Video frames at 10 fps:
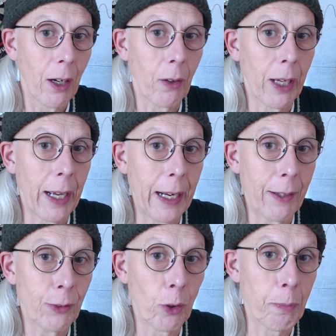
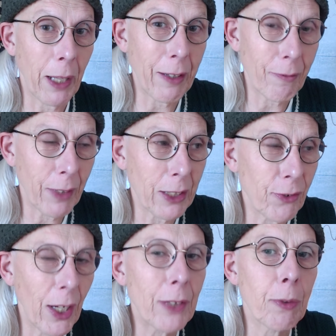Okay, sort of like
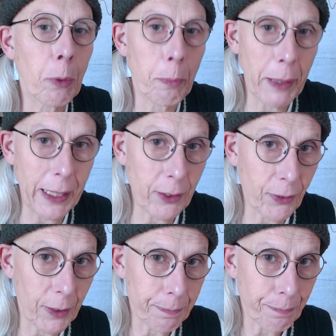sizable peaks.